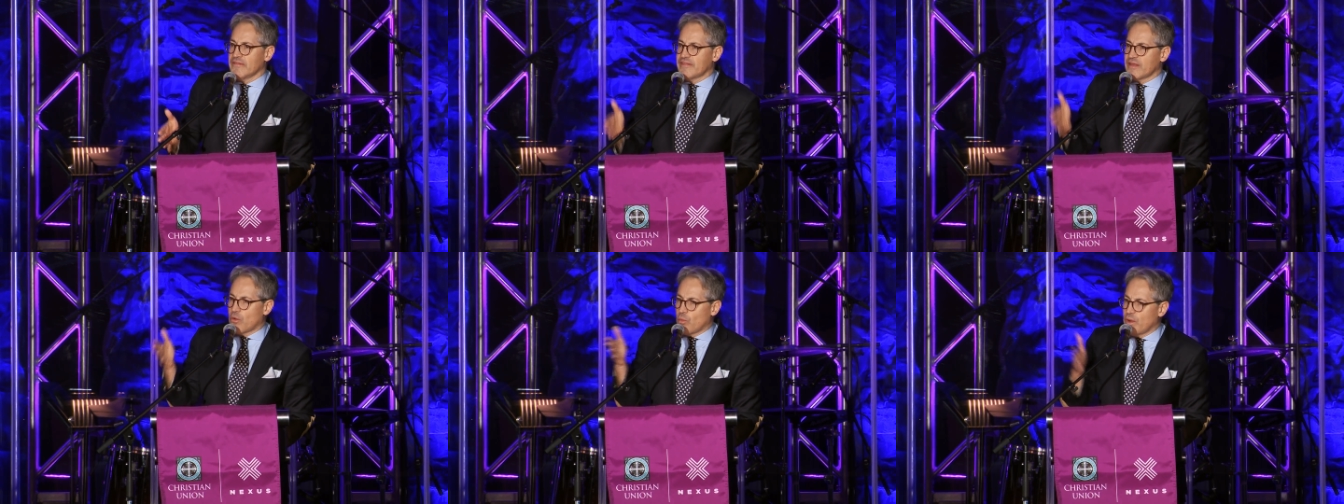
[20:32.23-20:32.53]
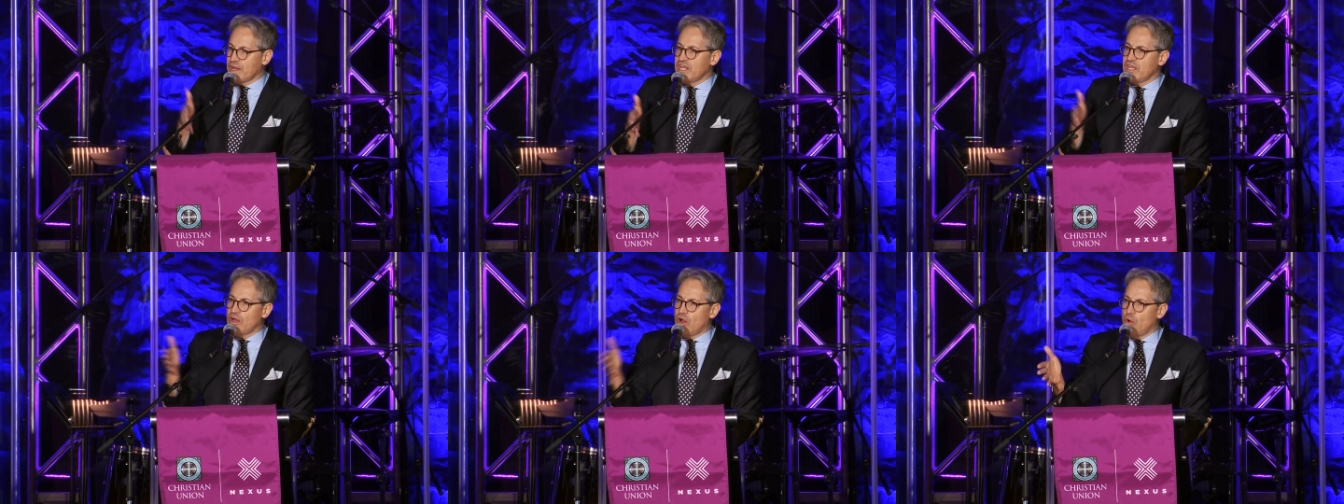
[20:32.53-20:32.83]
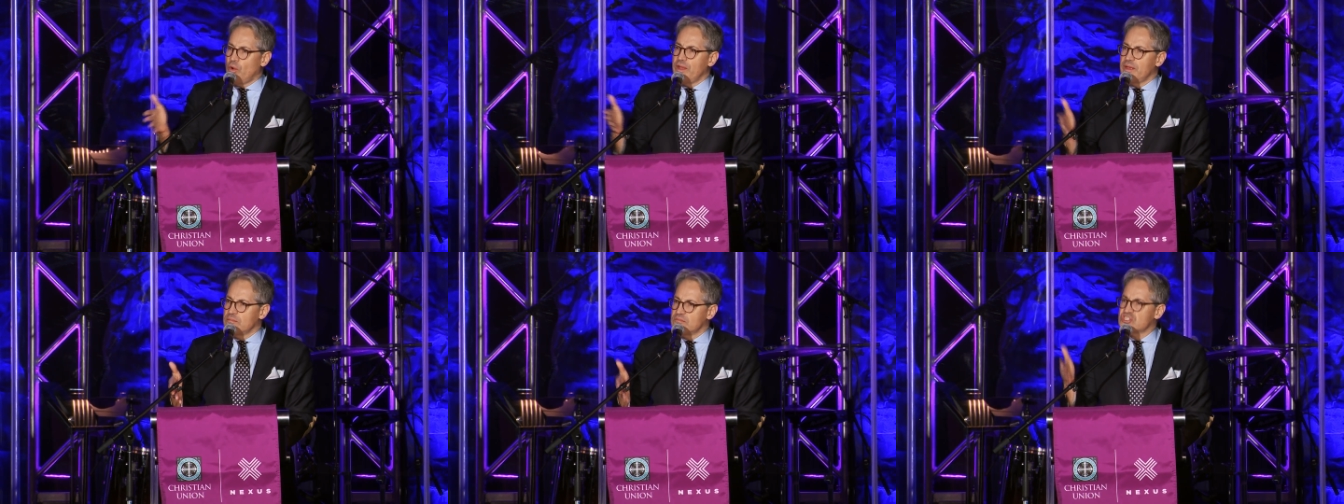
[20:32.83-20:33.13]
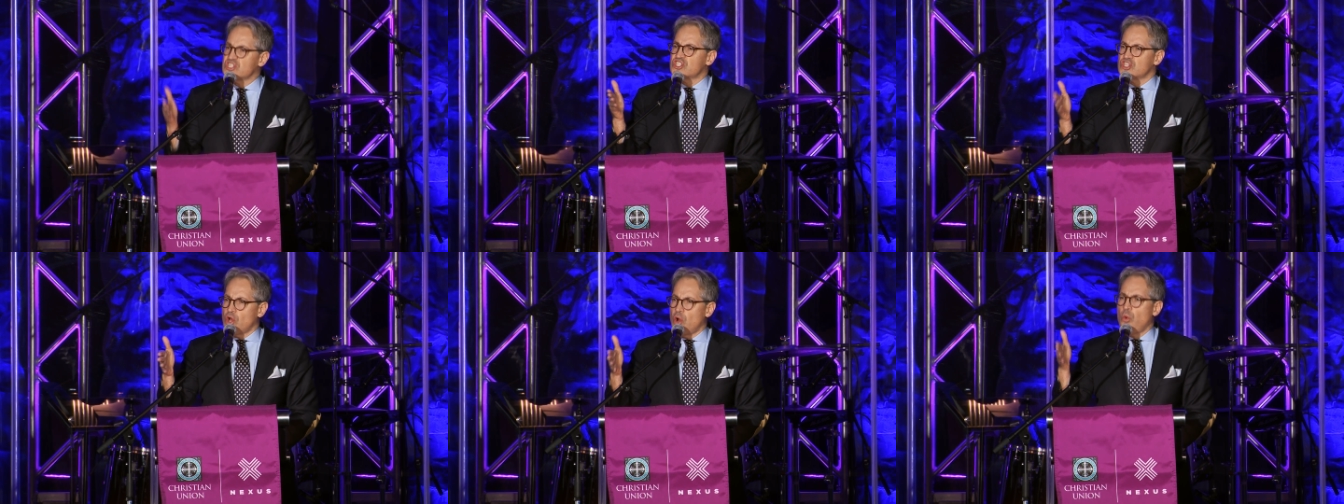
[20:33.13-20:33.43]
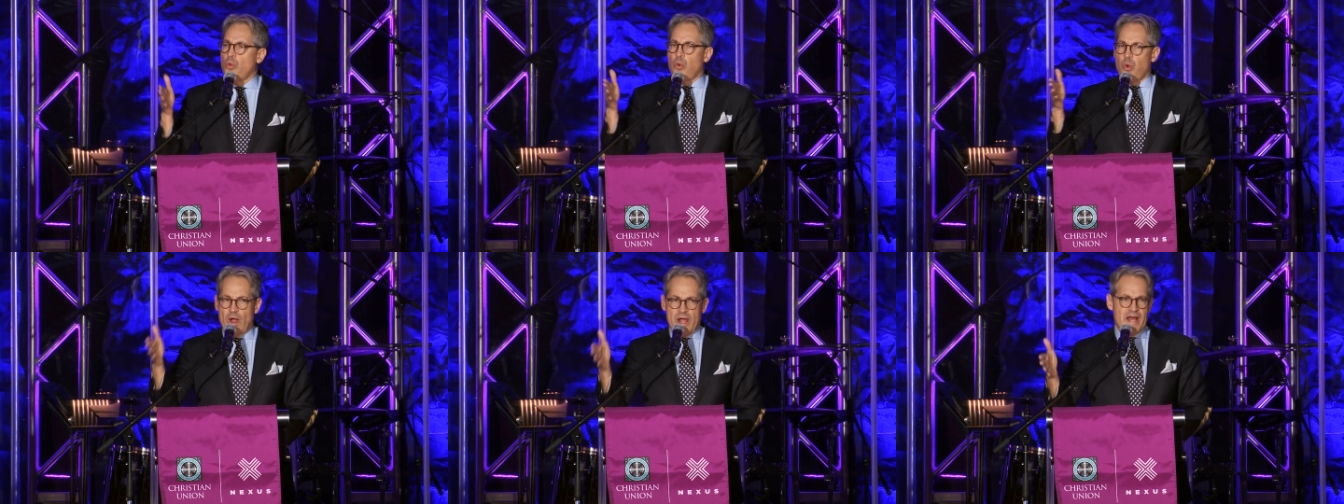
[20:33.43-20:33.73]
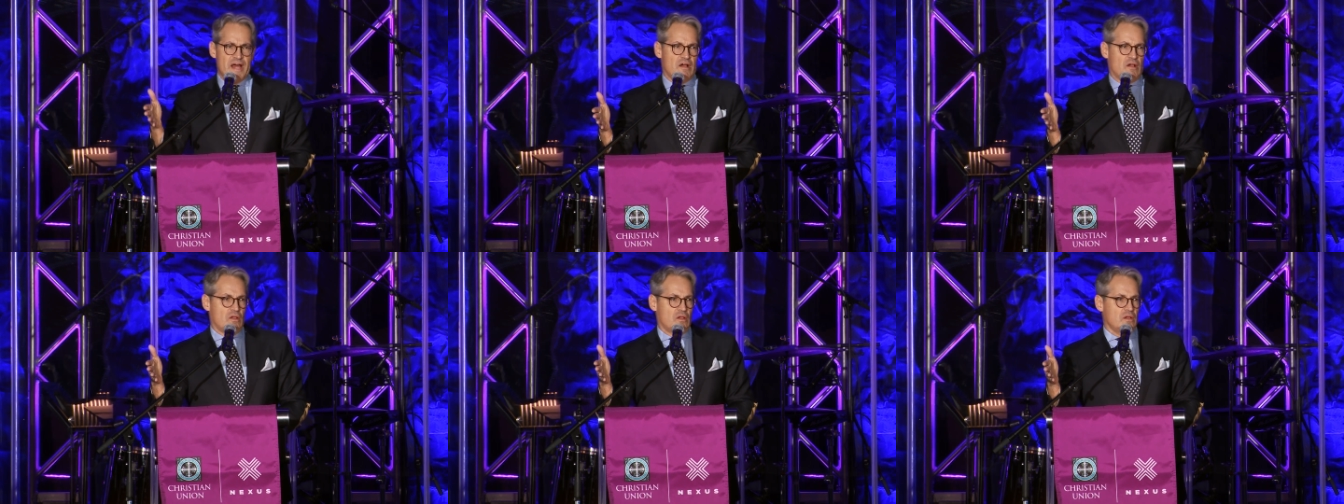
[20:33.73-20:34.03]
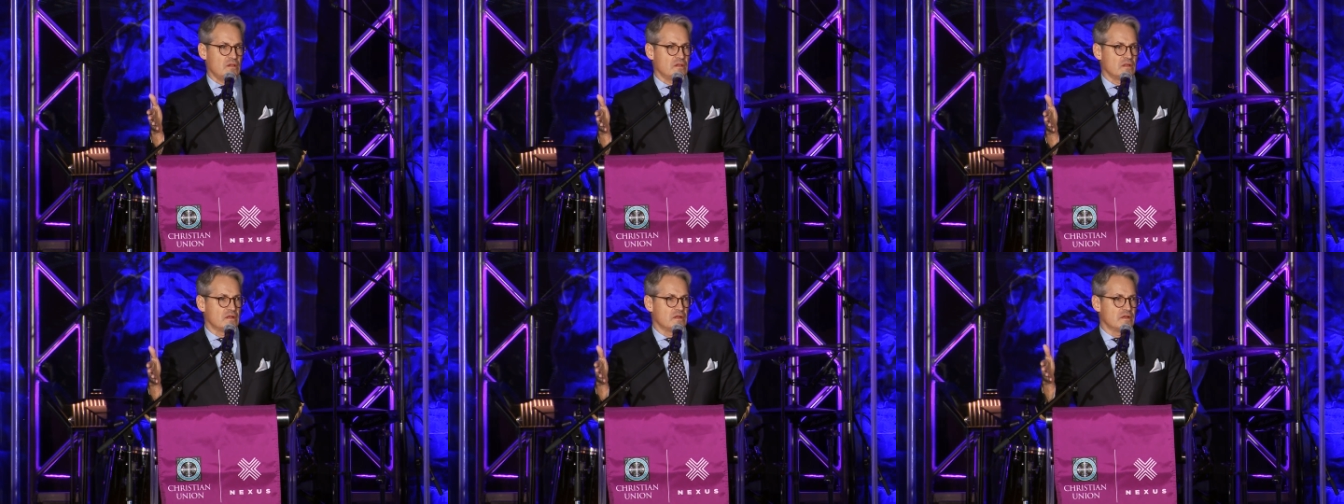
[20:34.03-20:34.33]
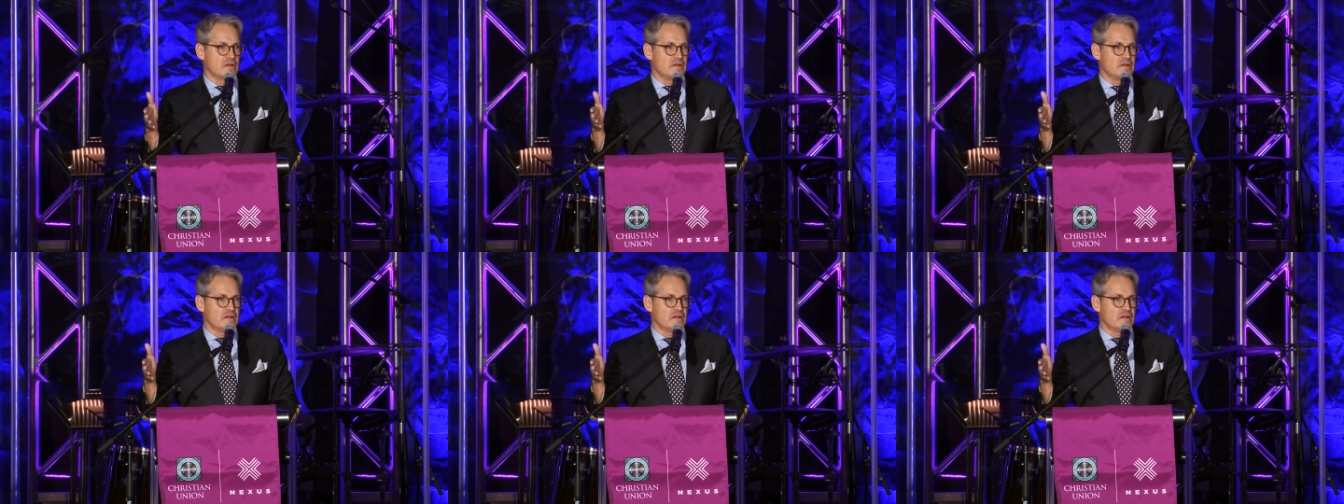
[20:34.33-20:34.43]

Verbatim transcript: that we know him so well